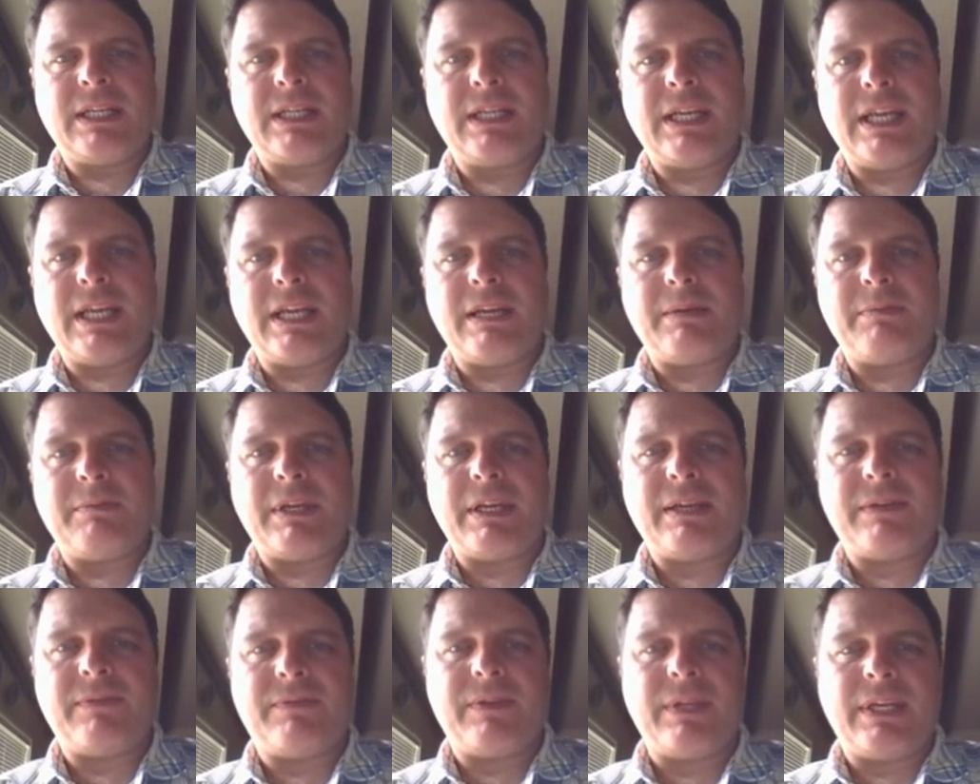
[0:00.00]
M,
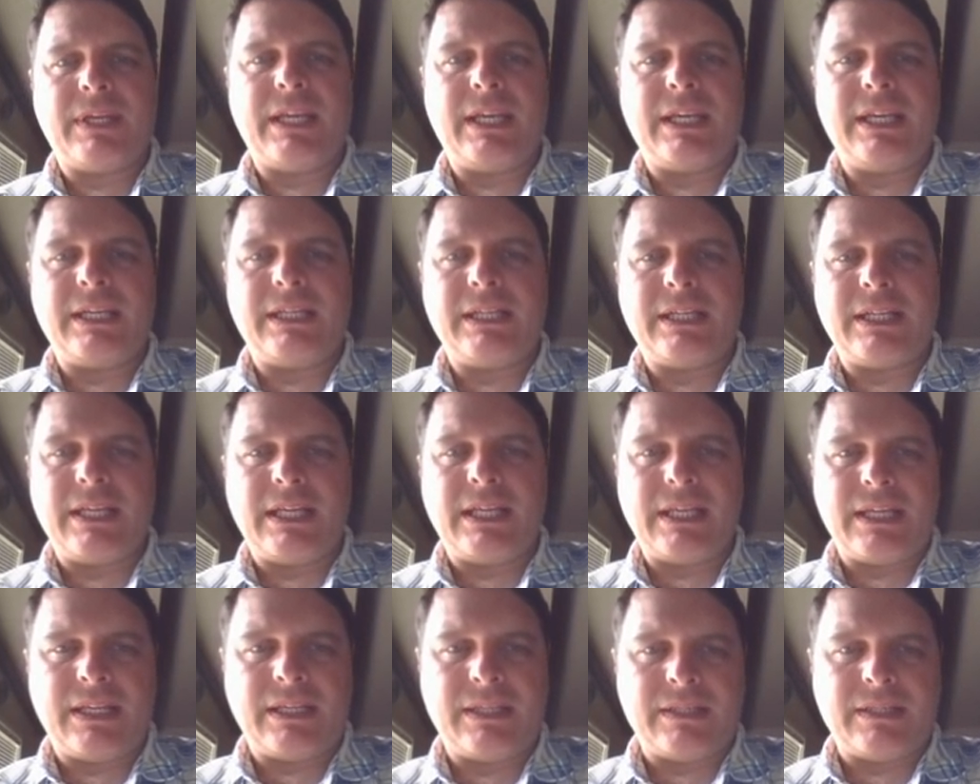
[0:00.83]
F, A, and
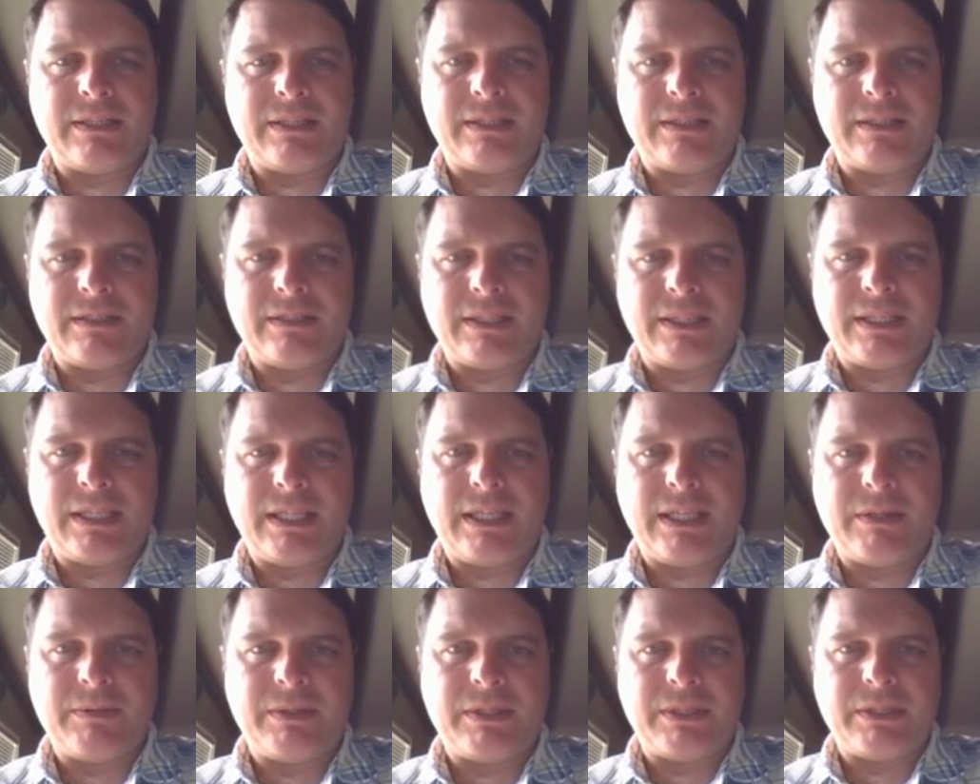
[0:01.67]
N. I
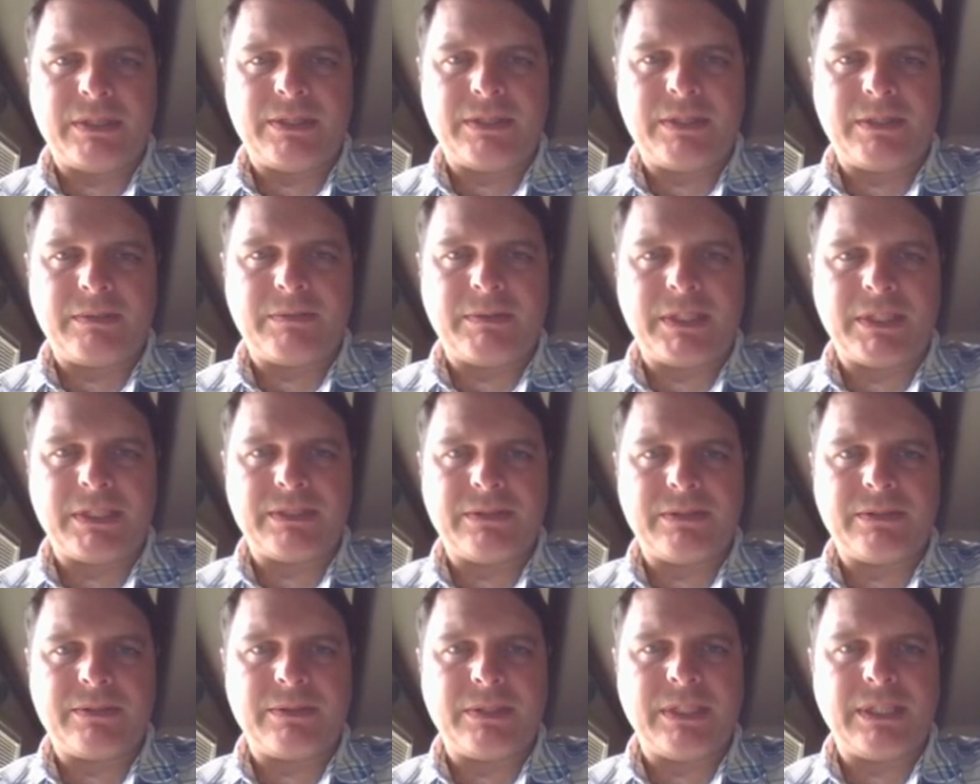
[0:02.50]
can't wait to clear my
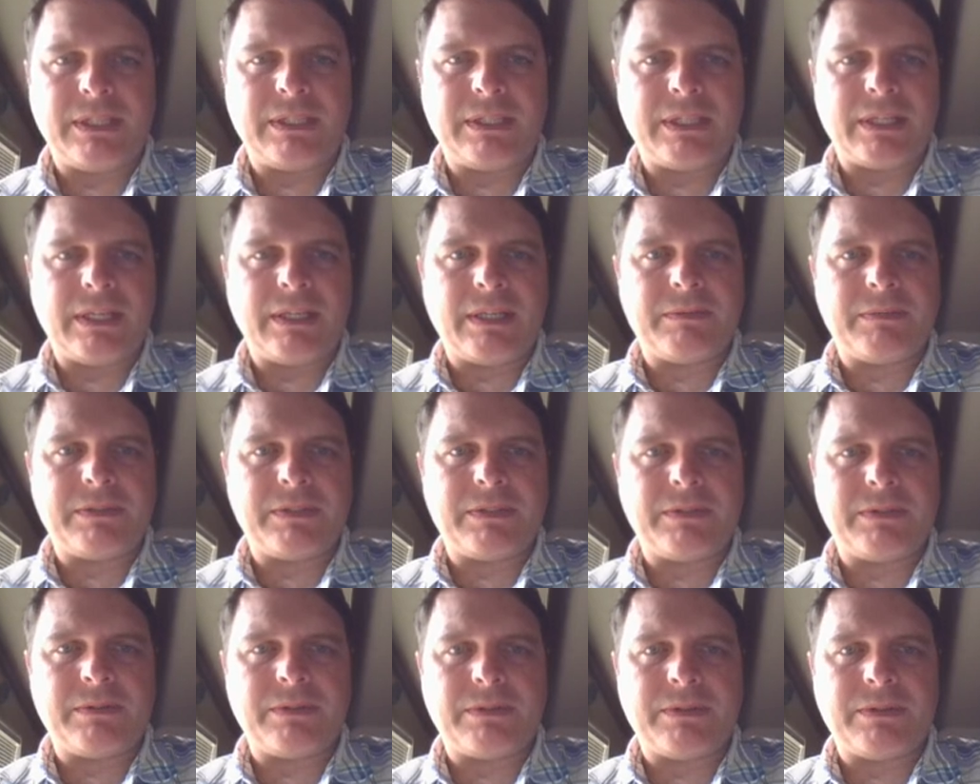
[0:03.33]
screen. I am
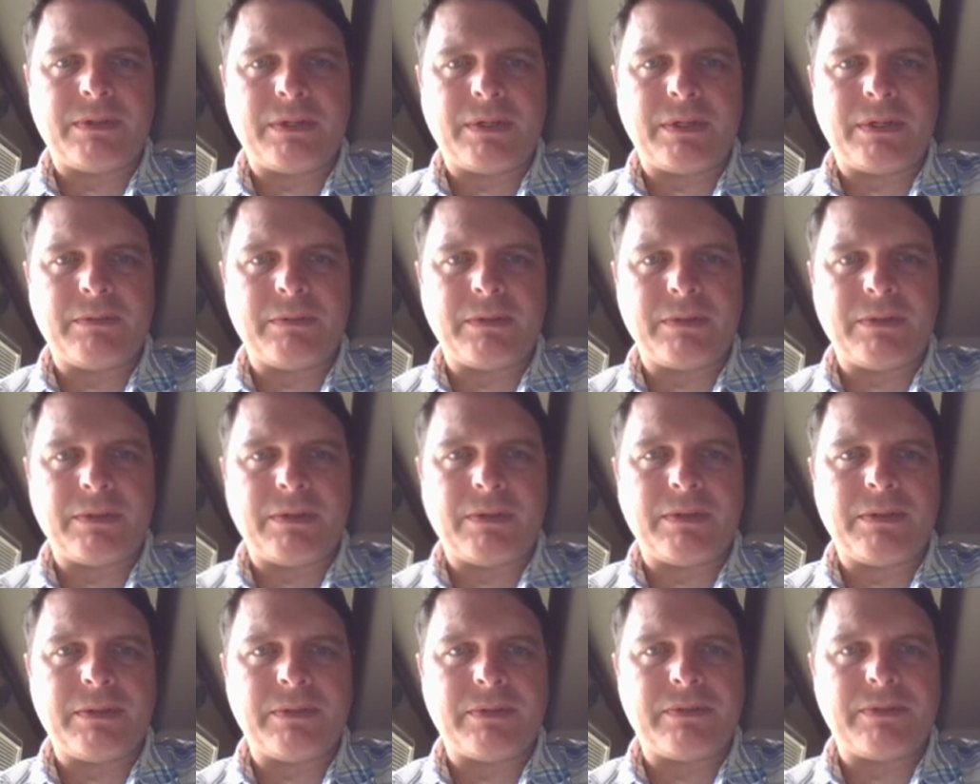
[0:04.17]
so sorry with
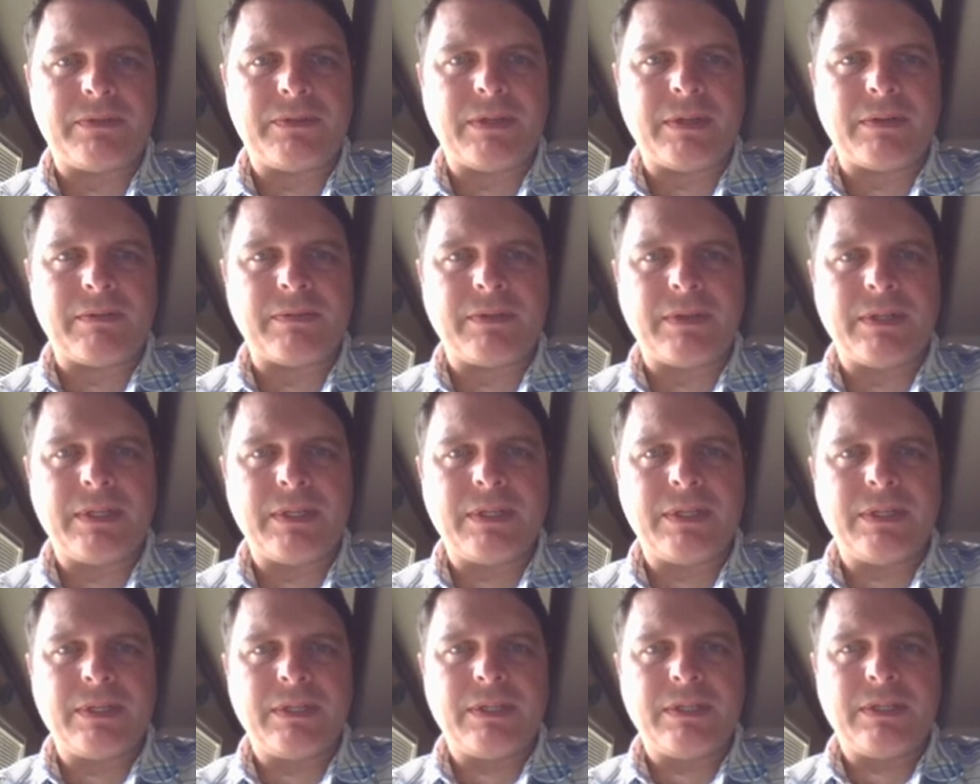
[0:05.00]
all this stuff.
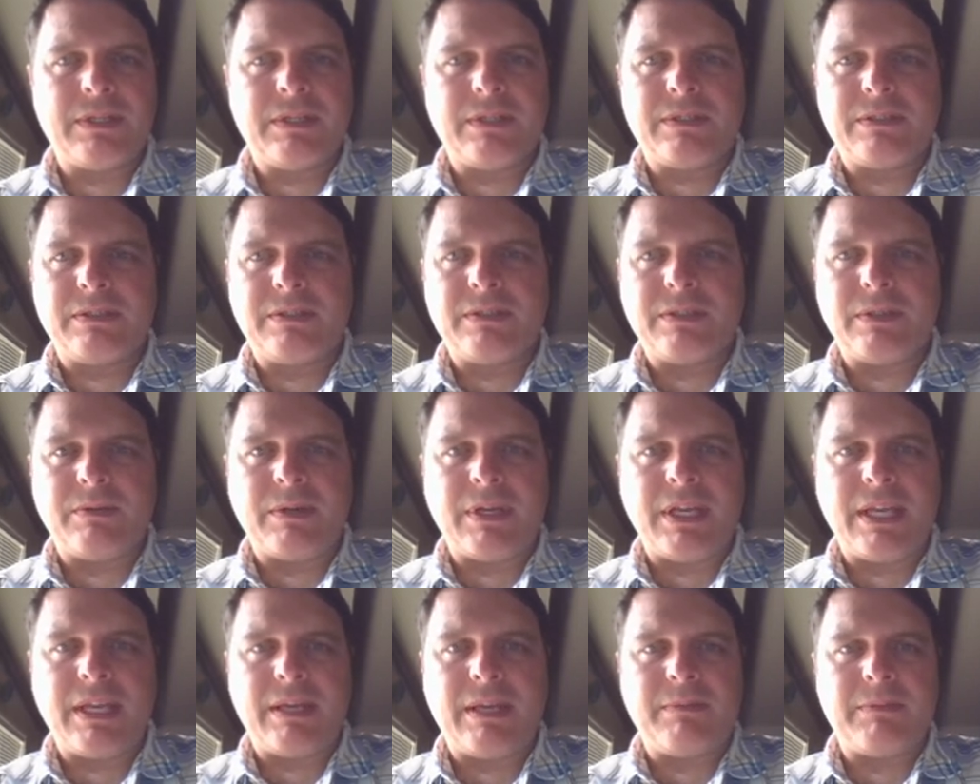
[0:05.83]

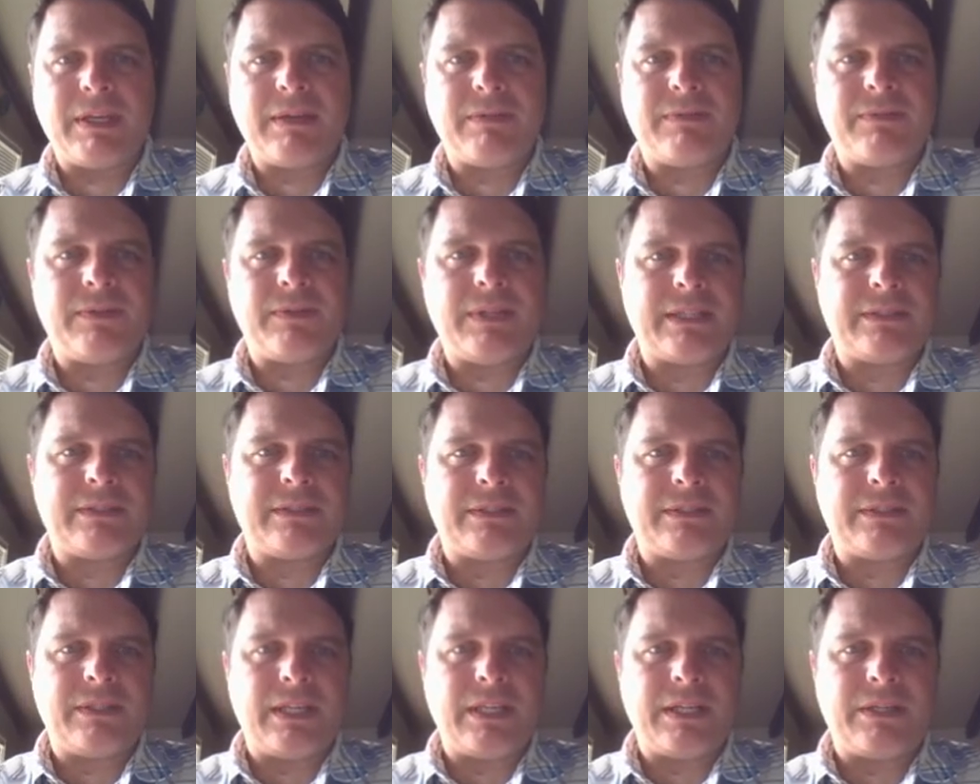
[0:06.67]
So M, F,
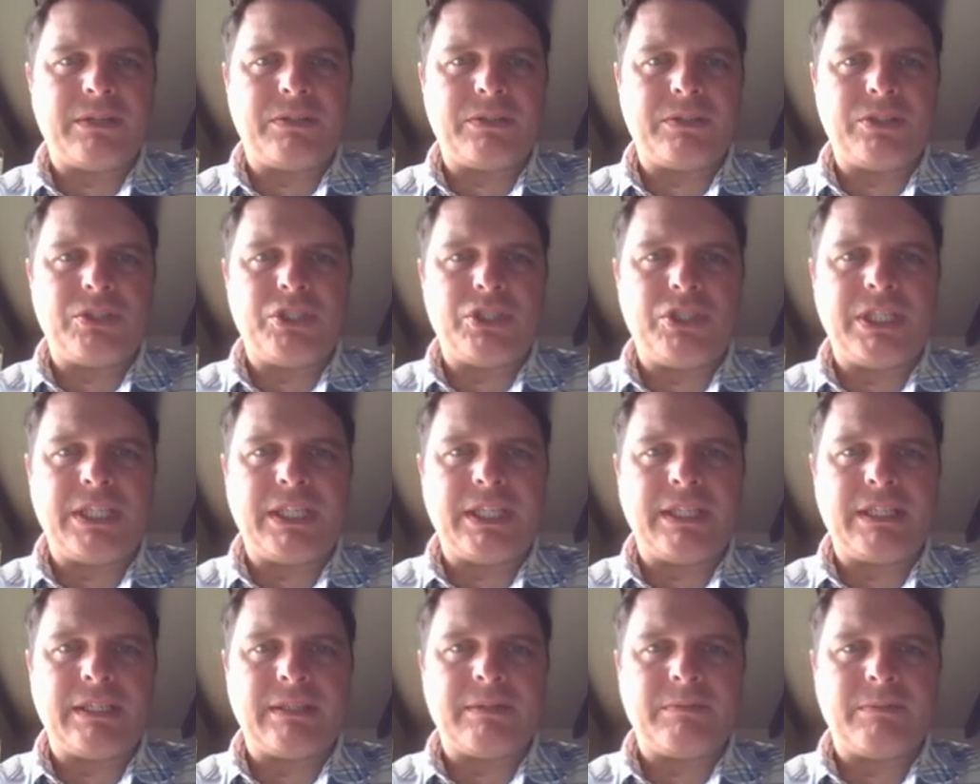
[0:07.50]
that's letter
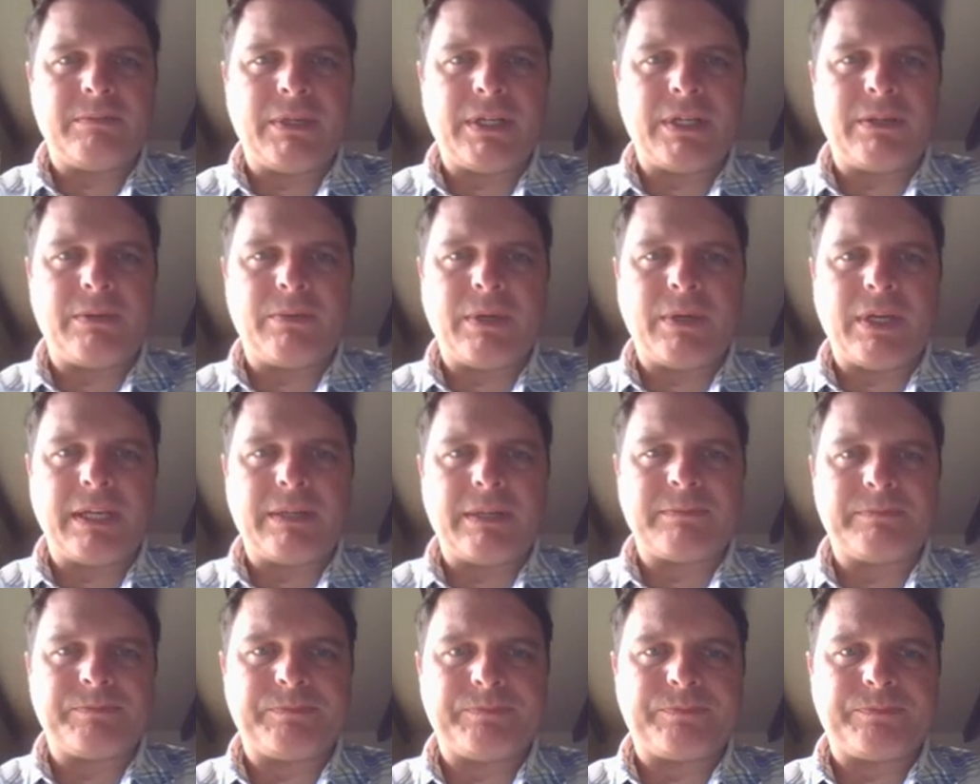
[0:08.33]
G, by the
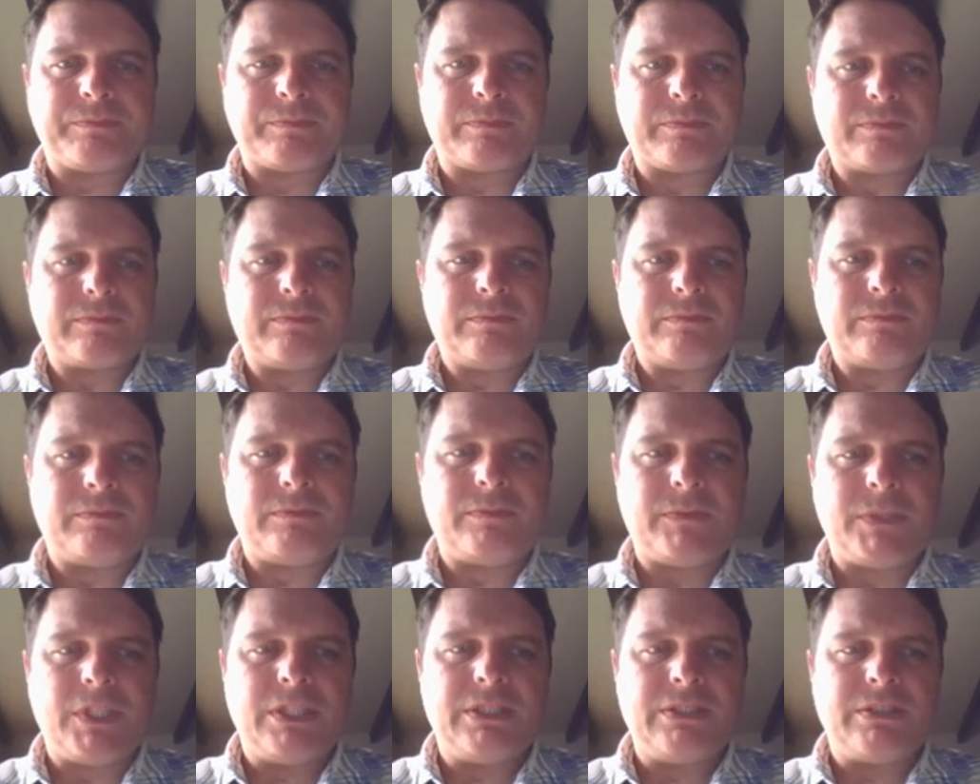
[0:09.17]
way.
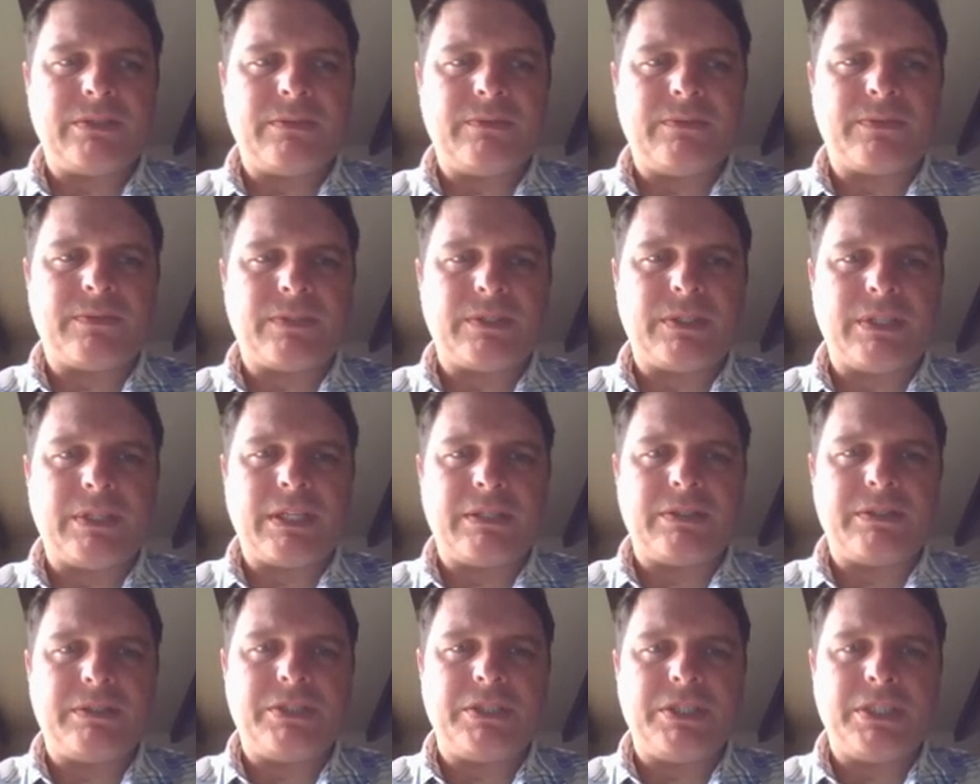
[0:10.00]
So for
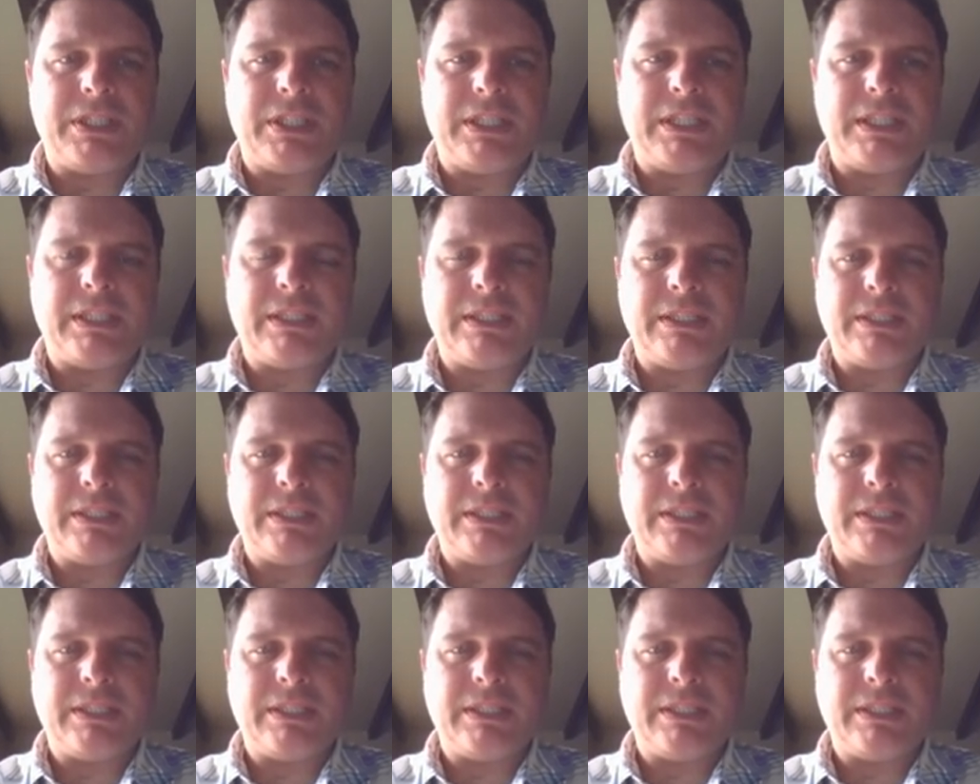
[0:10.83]
letter G,